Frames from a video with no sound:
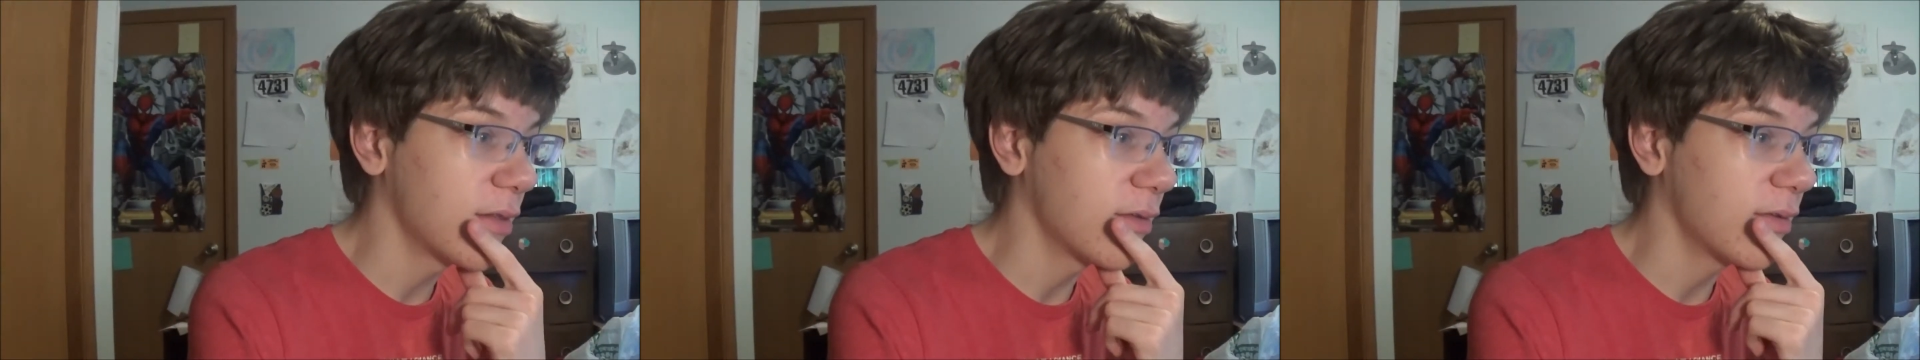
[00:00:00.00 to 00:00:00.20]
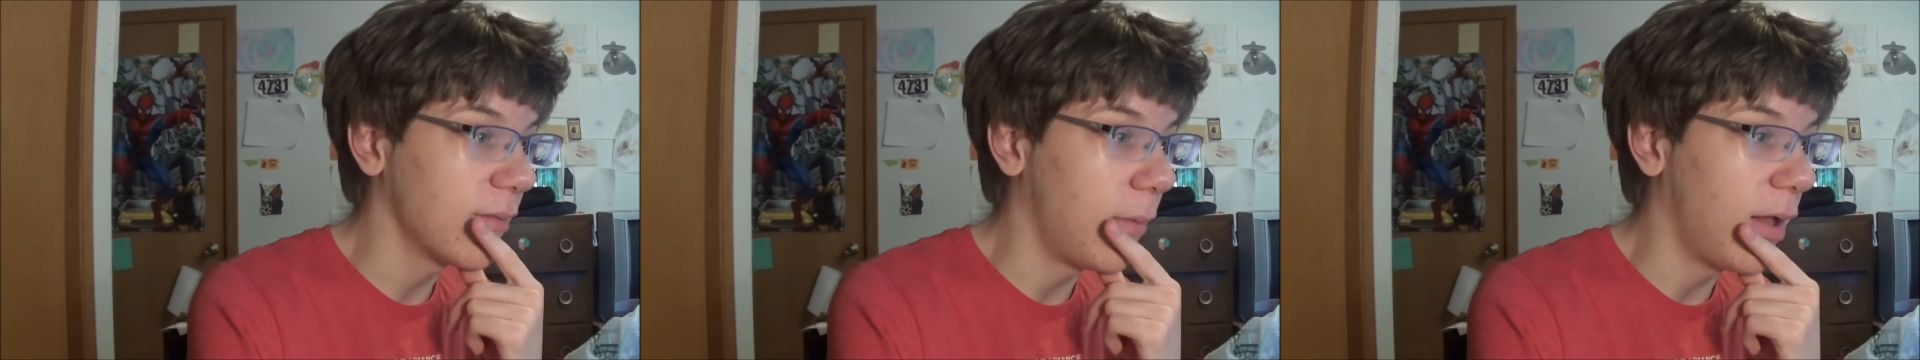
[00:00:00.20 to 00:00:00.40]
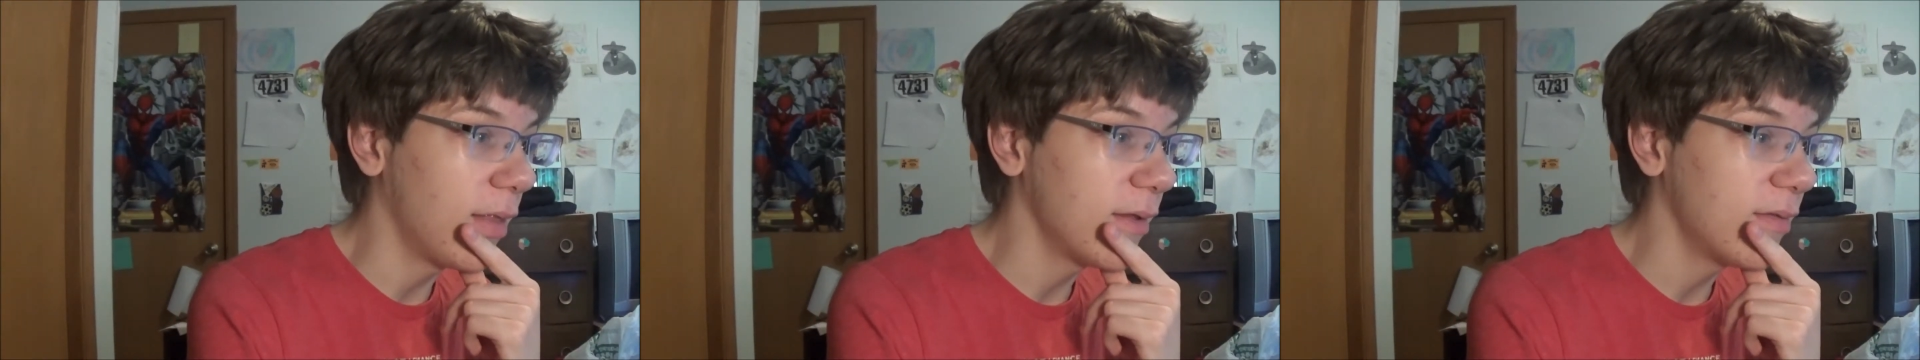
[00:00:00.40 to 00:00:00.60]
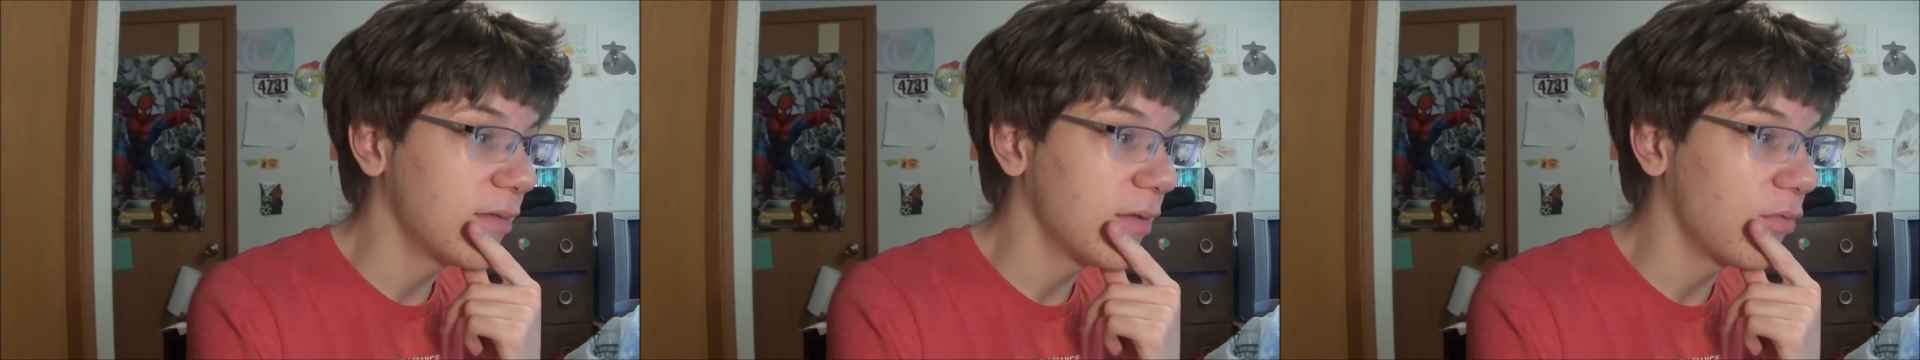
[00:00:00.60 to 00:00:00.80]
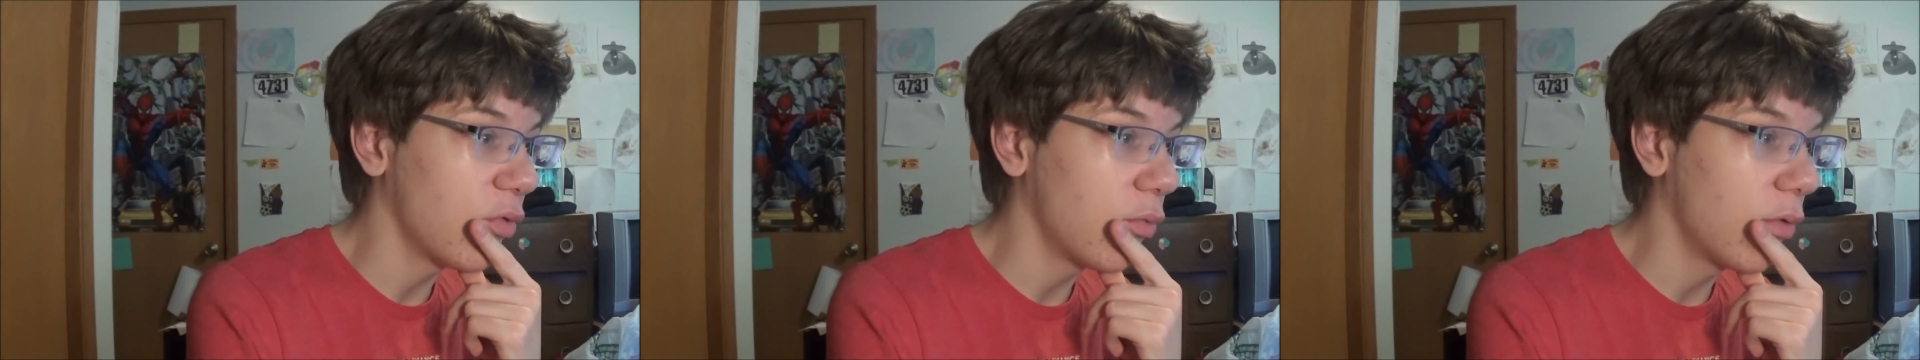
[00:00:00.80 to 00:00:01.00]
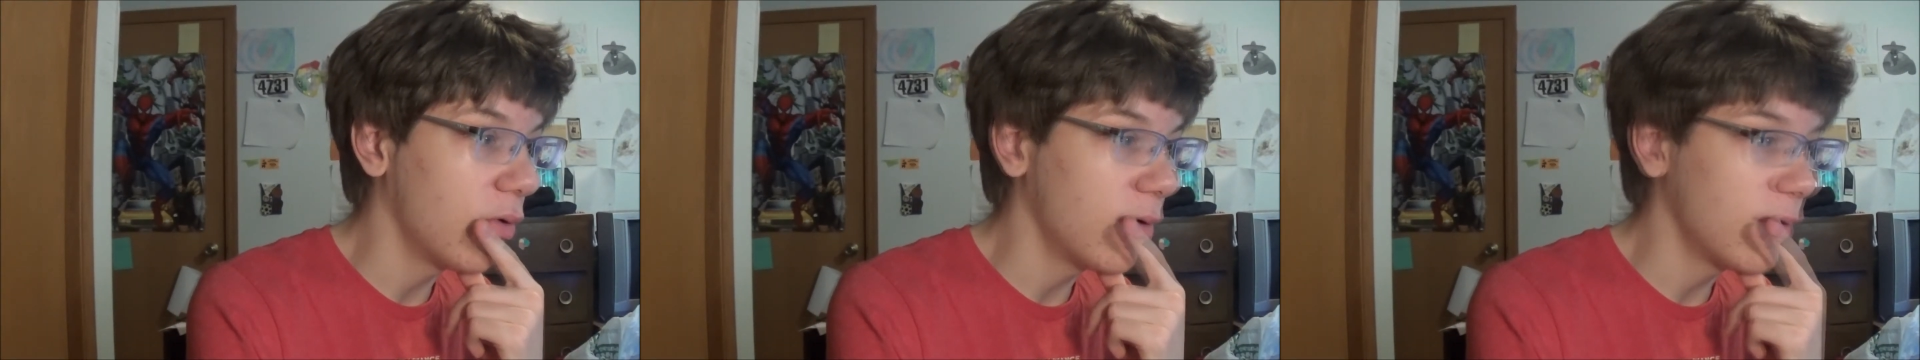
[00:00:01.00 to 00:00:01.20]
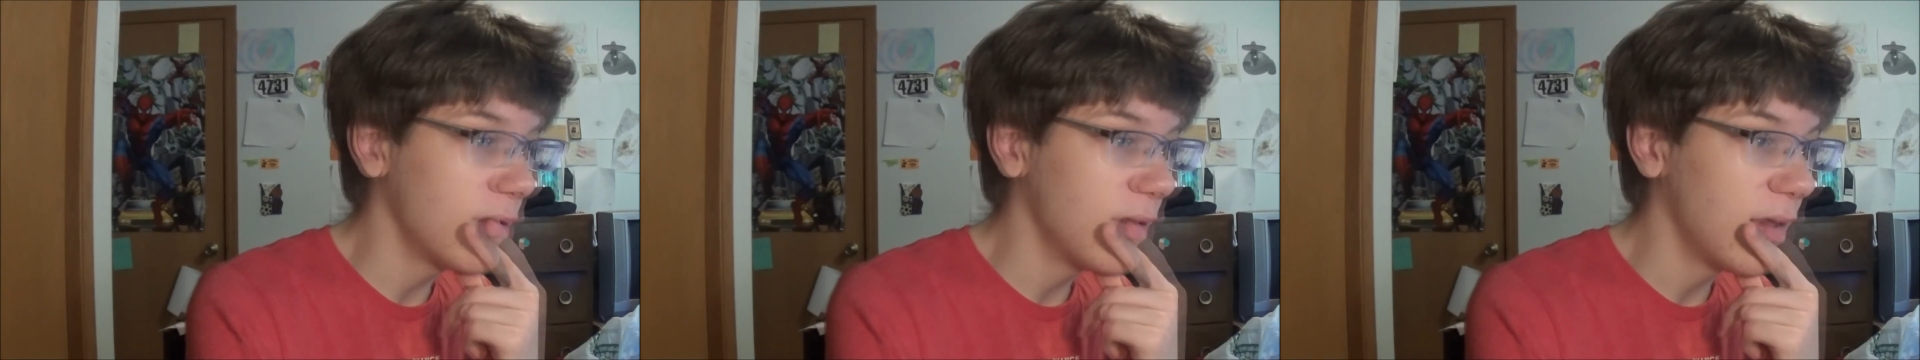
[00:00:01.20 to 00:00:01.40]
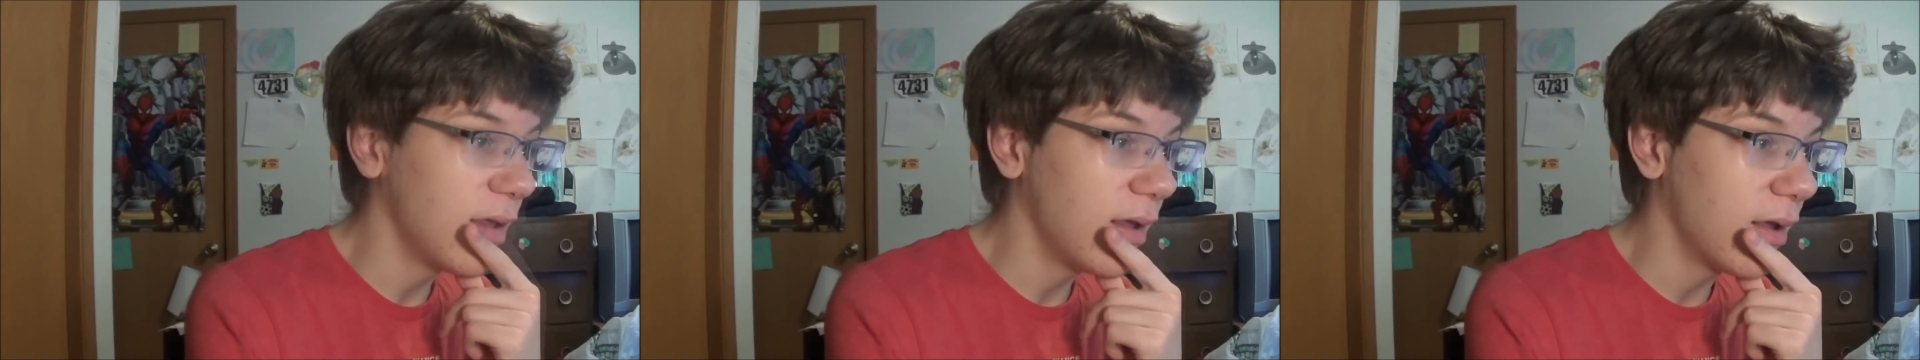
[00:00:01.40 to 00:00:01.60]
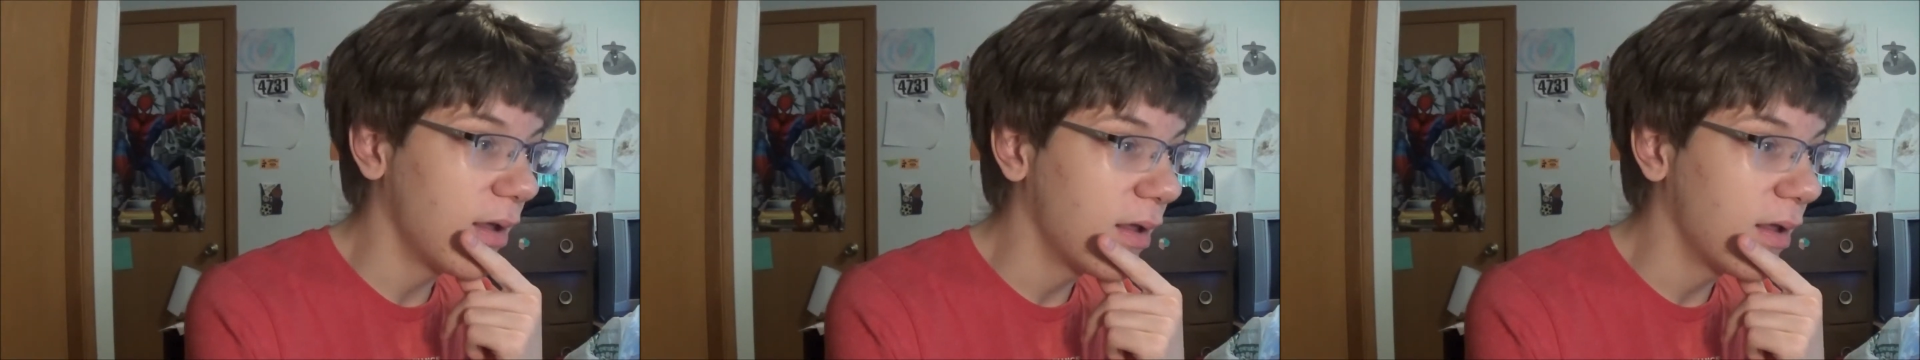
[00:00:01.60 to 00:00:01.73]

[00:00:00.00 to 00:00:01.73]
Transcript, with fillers: the Somali civil insurgency war,